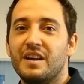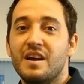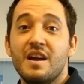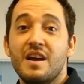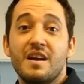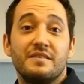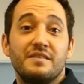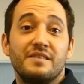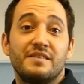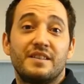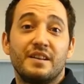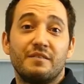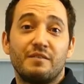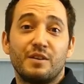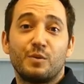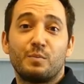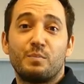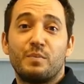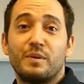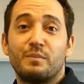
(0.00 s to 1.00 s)
This
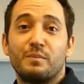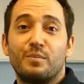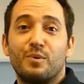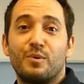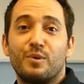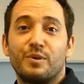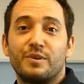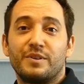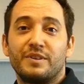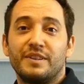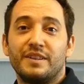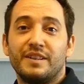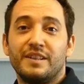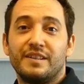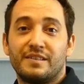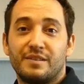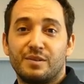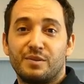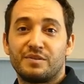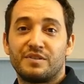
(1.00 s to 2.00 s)
development board is
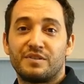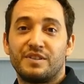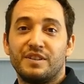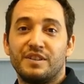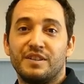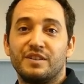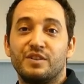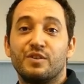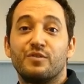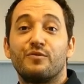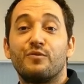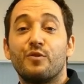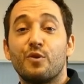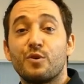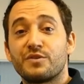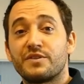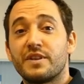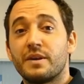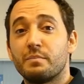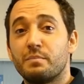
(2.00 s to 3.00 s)
hosting the first
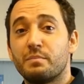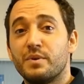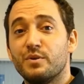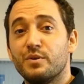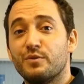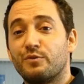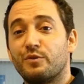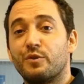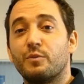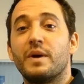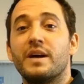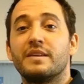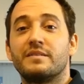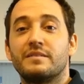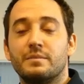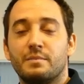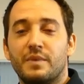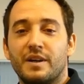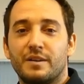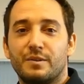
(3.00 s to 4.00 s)
MPU from
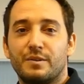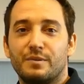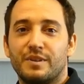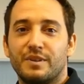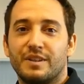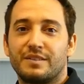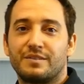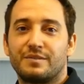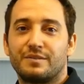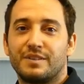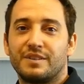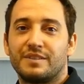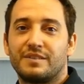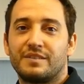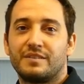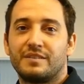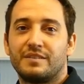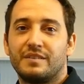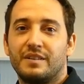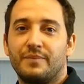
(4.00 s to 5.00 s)
STMicroelectronics.
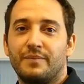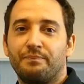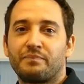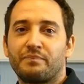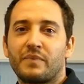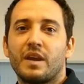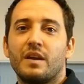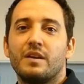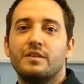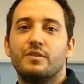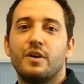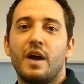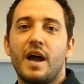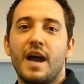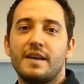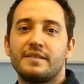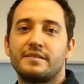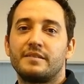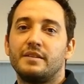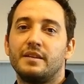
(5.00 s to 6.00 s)
The
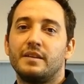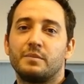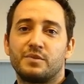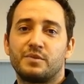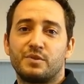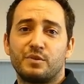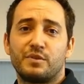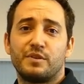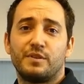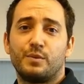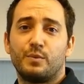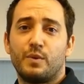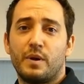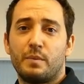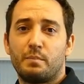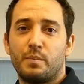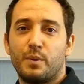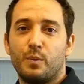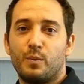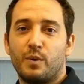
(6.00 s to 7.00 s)

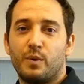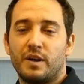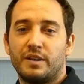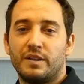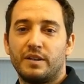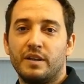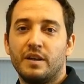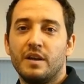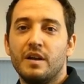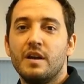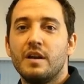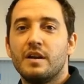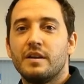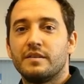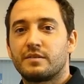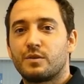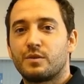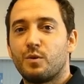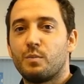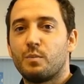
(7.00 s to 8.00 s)
STM32MP1 is
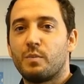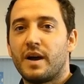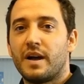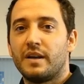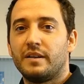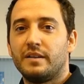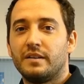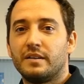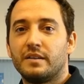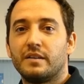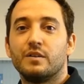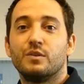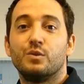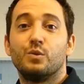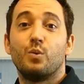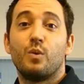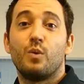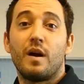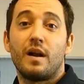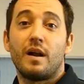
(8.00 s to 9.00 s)
combining
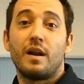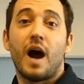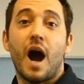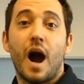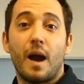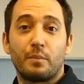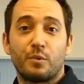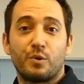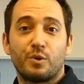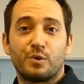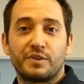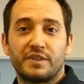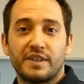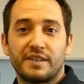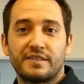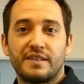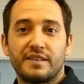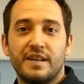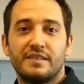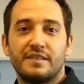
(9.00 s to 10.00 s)
dual ARM
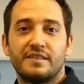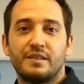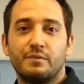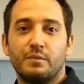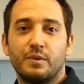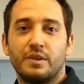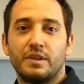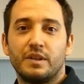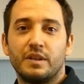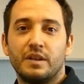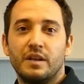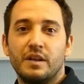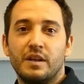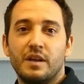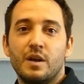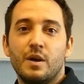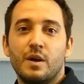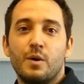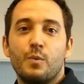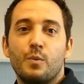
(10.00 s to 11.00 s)
Cortex-A7
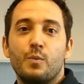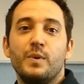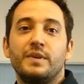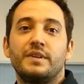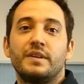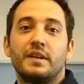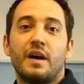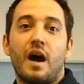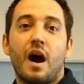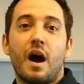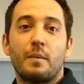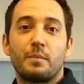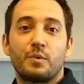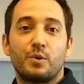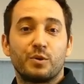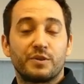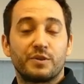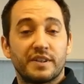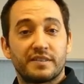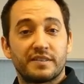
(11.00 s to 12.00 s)
with an ARM
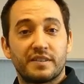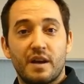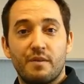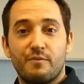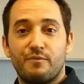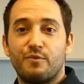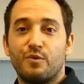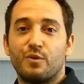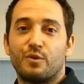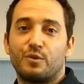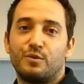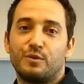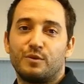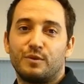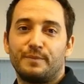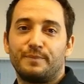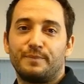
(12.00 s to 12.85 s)
Cortex-M4 core,